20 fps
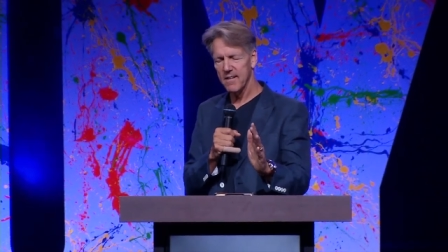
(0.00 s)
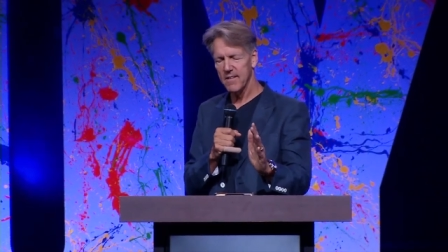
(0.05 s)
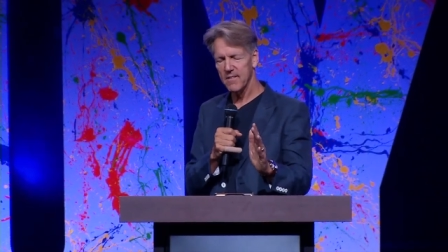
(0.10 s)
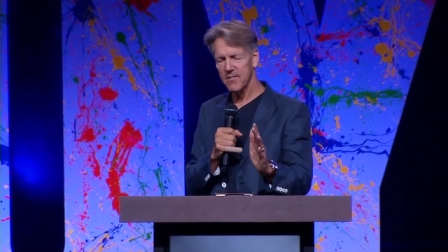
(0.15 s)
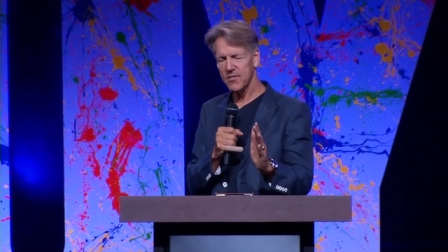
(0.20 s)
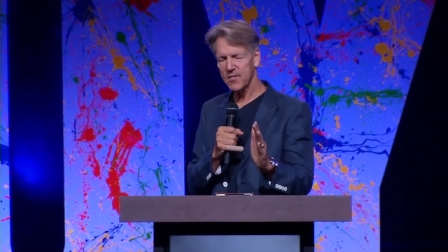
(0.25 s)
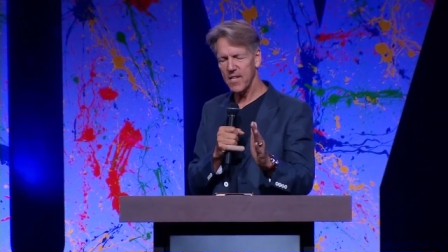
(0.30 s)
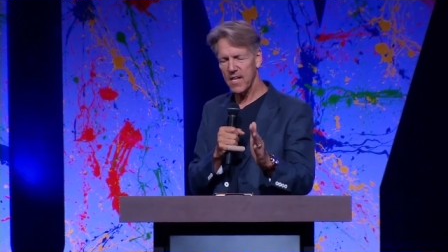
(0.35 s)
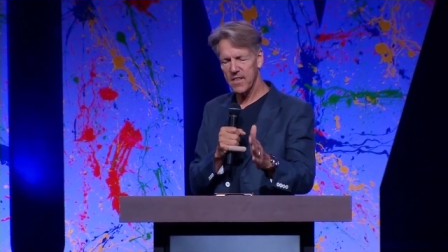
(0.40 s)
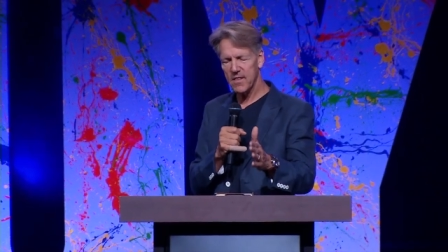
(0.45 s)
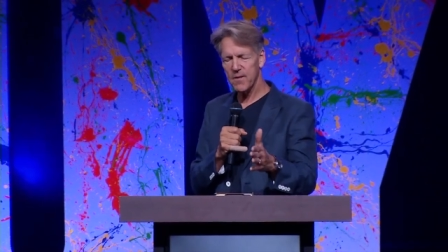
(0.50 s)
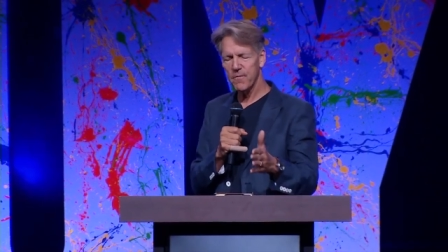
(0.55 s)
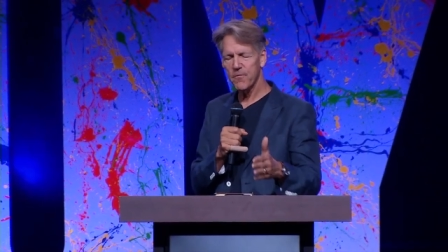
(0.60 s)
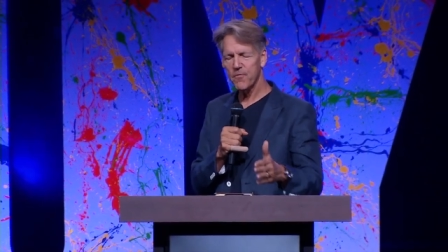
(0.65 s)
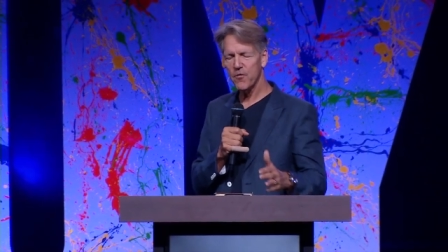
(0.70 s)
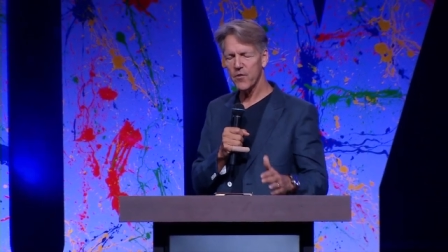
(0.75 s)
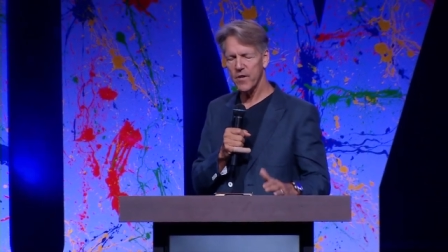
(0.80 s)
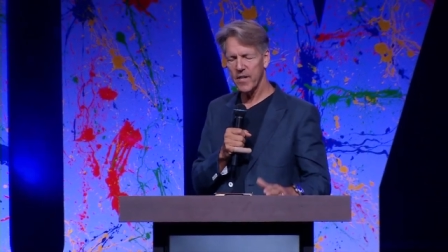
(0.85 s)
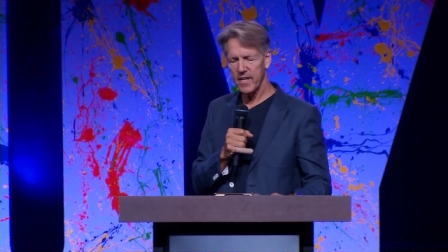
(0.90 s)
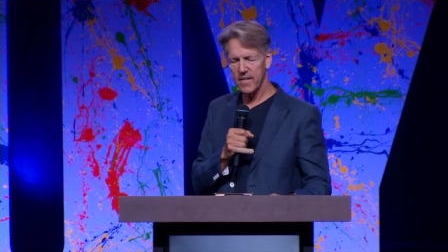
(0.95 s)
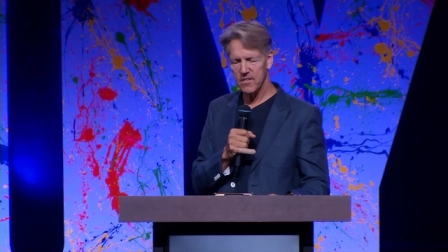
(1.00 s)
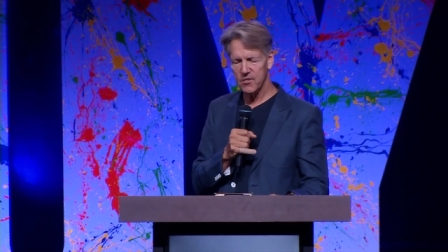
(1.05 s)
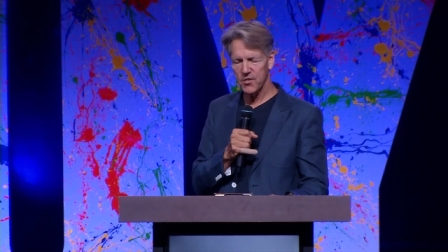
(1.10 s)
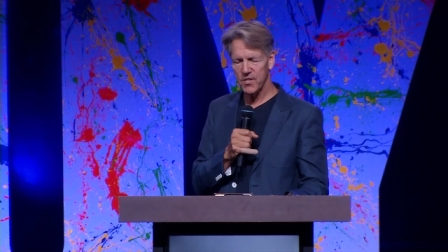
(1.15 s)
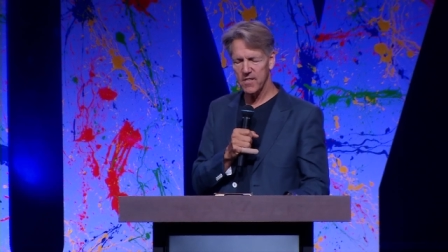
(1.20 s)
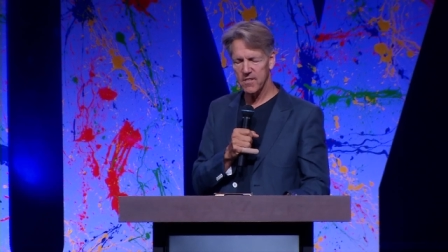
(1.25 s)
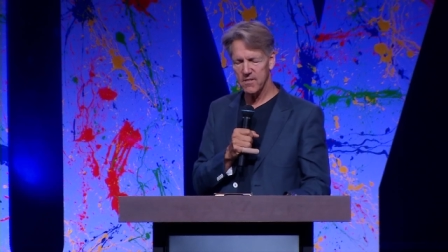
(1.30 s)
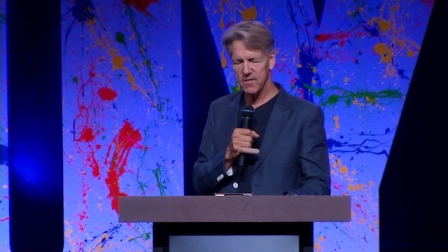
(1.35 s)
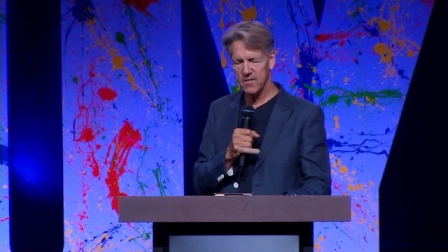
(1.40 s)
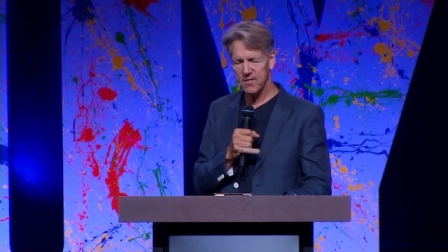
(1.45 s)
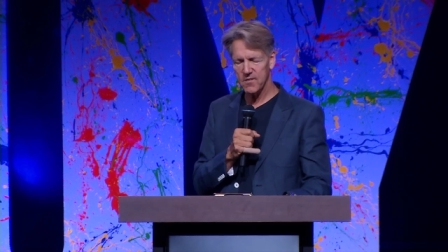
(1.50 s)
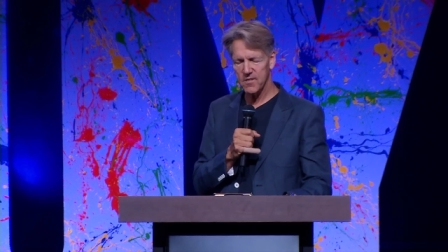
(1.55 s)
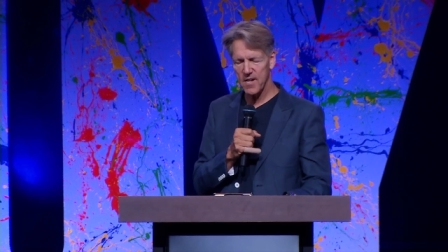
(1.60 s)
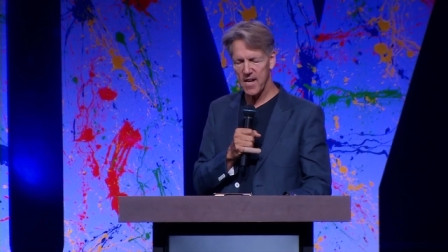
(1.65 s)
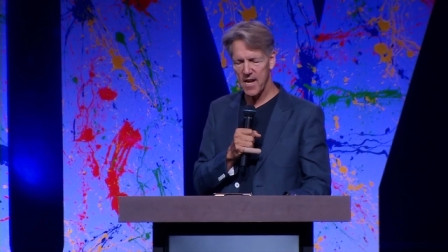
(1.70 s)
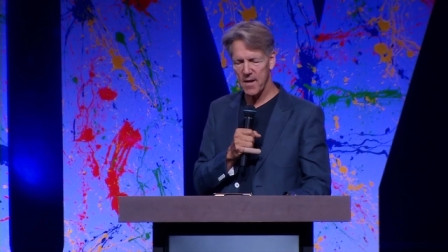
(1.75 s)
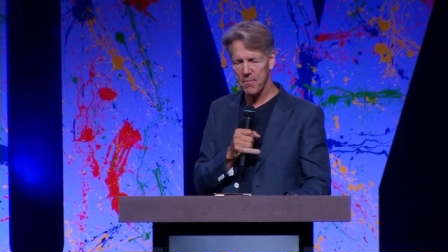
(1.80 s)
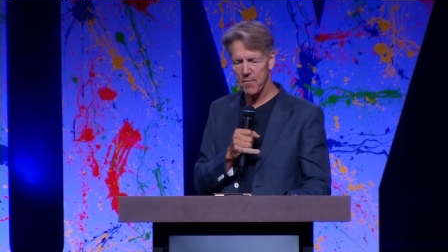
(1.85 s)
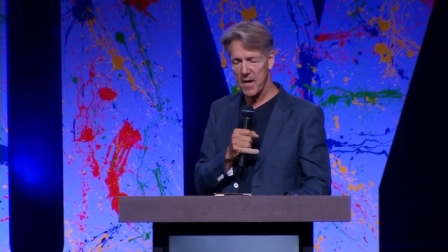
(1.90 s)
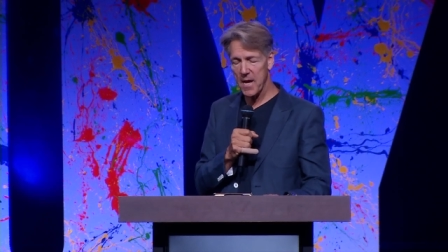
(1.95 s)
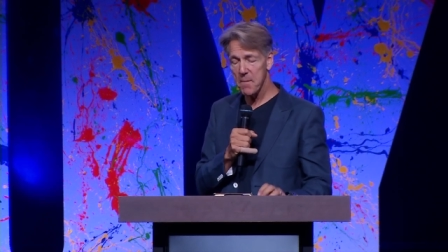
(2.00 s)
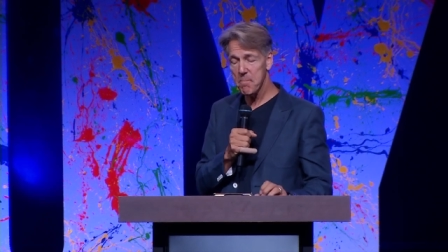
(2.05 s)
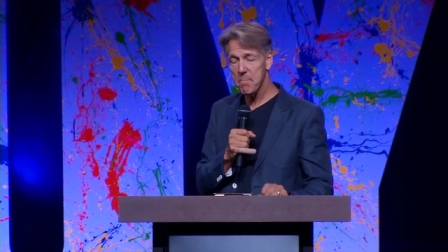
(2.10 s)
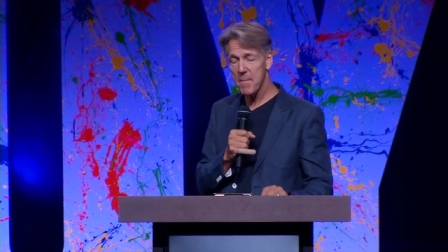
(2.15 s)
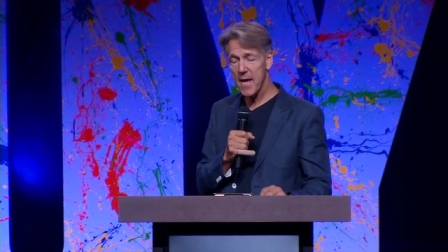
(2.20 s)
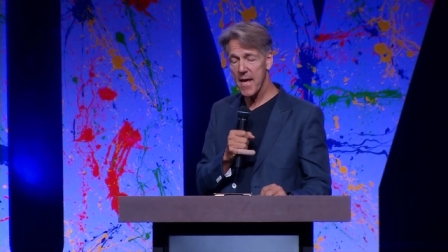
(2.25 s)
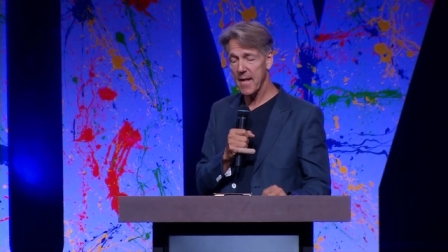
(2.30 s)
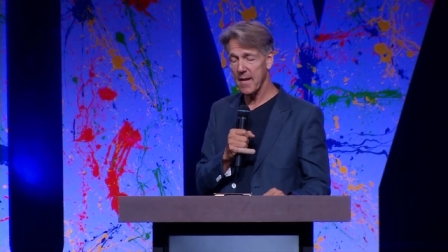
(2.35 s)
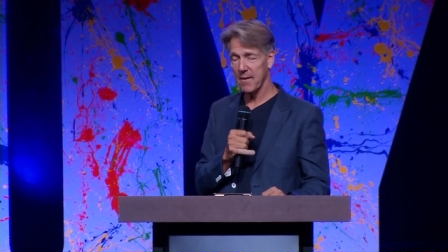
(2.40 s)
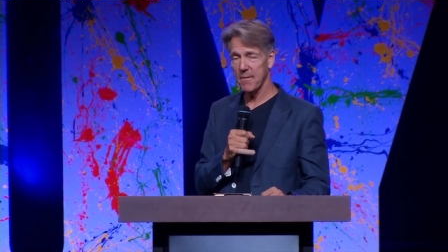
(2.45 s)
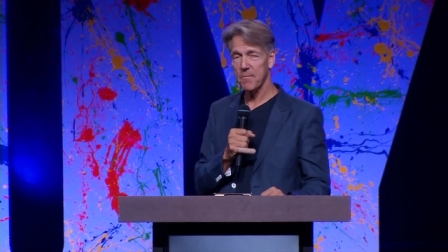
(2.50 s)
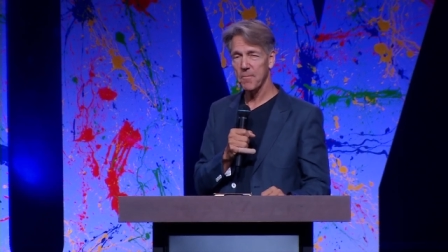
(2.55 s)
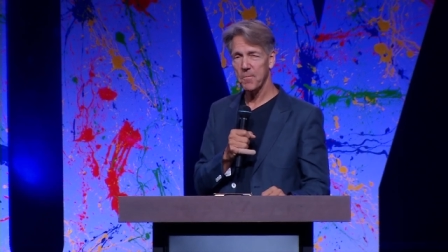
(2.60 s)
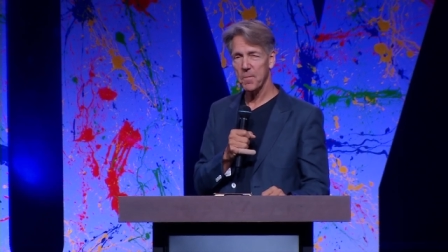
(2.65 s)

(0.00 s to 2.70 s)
set them free in Jesus' name. Amen.